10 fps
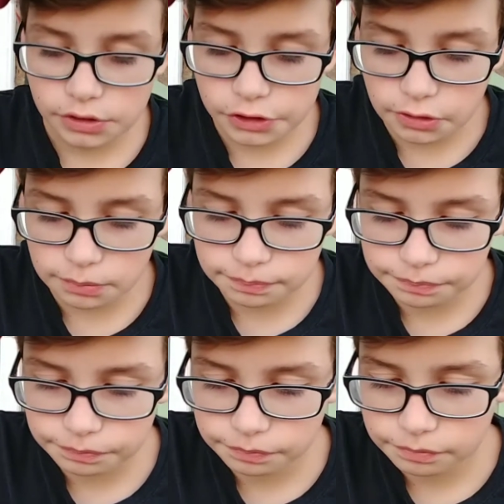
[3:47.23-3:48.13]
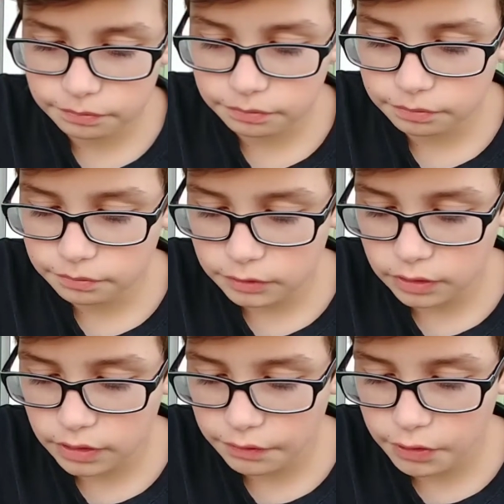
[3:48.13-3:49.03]
so
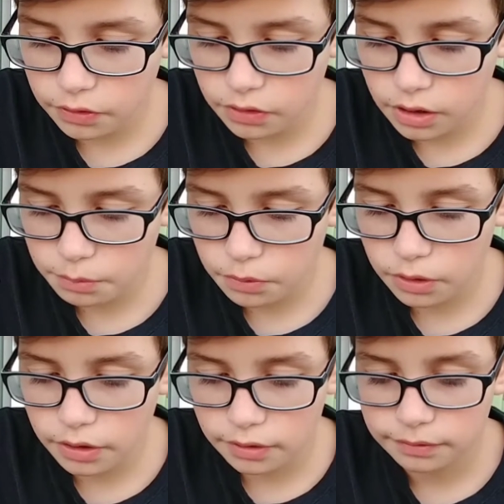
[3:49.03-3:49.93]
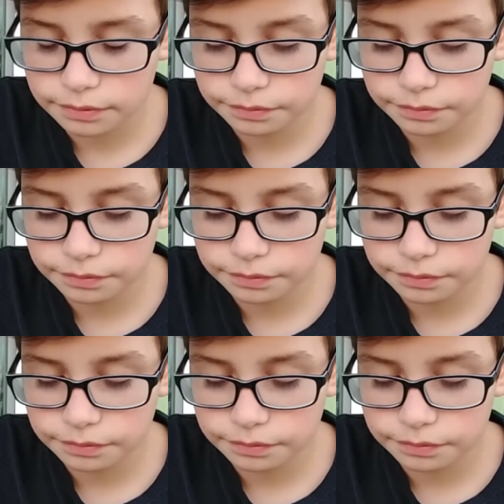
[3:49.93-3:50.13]
they feel a lot more